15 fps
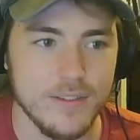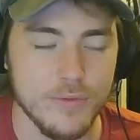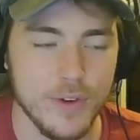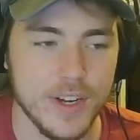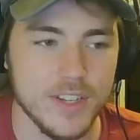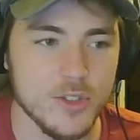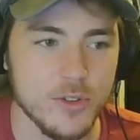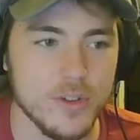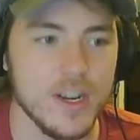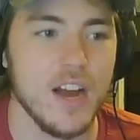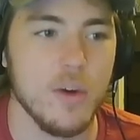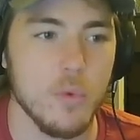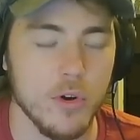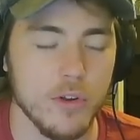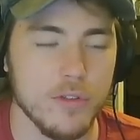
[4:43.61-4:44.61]
Friends are
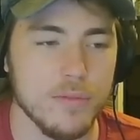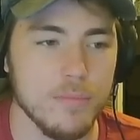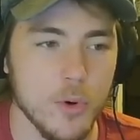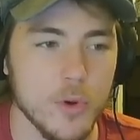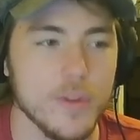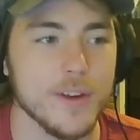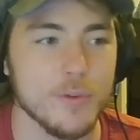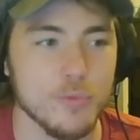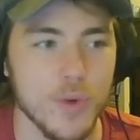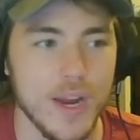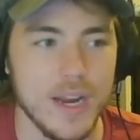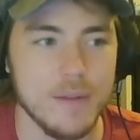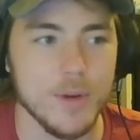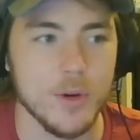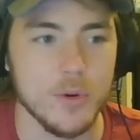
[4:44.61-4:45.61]
not worth more than
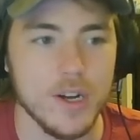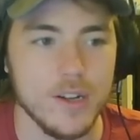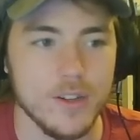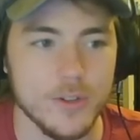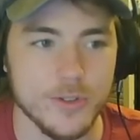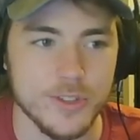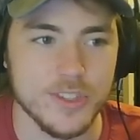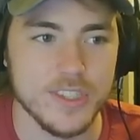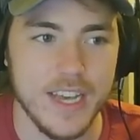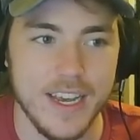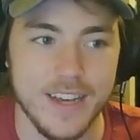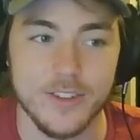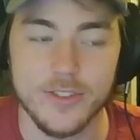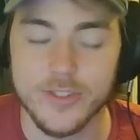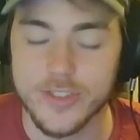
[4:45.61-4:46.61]
rainbow-colored
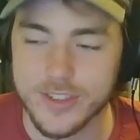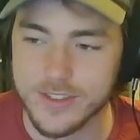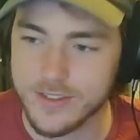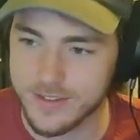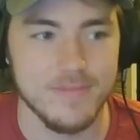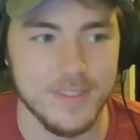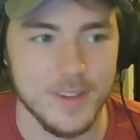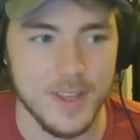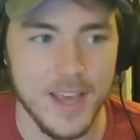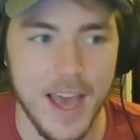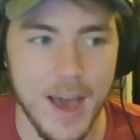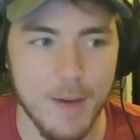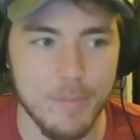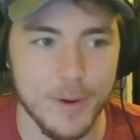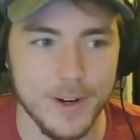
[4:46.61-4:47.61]
scales.
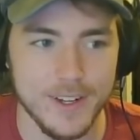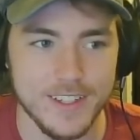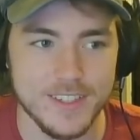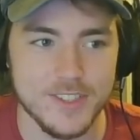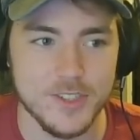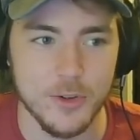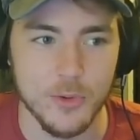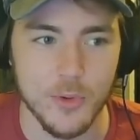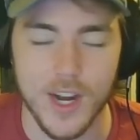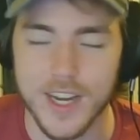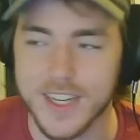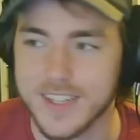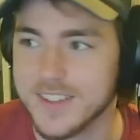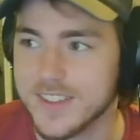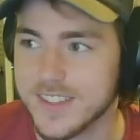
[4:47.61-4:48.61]
Capitalist
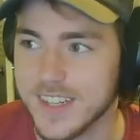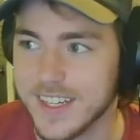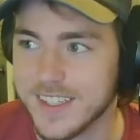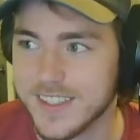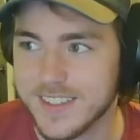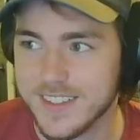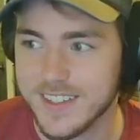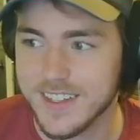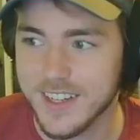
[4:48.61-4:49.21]
grind set.